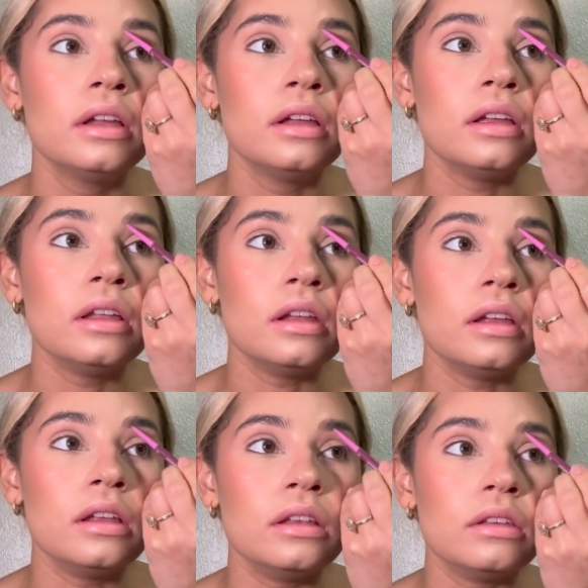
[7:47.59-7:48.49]
It
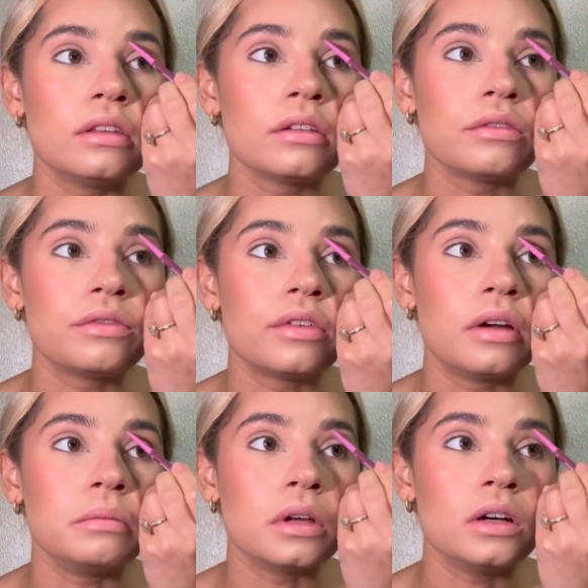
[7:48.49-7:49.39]
is
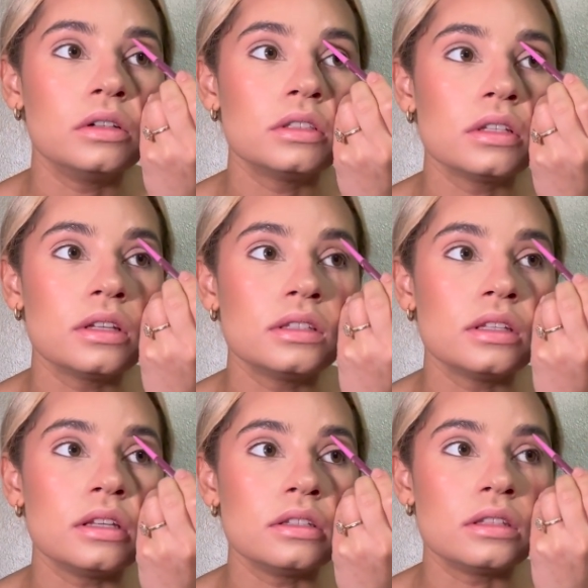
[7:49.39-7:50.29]
from Kosas.
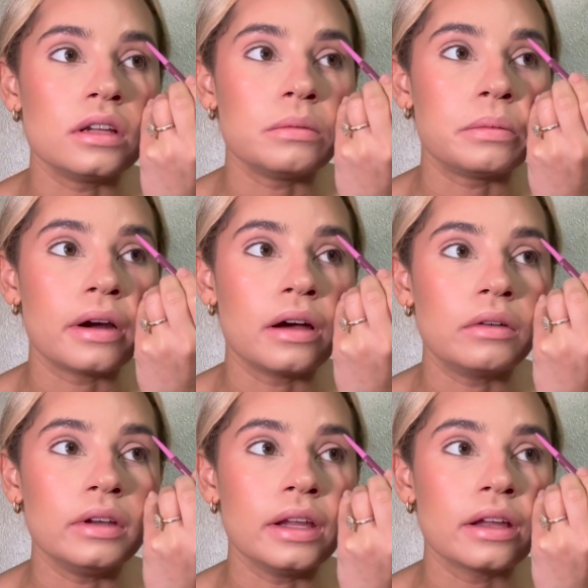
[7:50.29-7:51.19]
It is their Brow
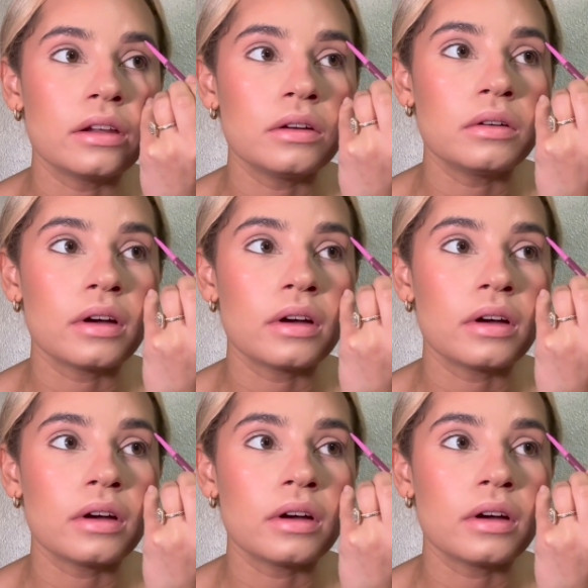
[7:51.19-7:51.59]
Nano.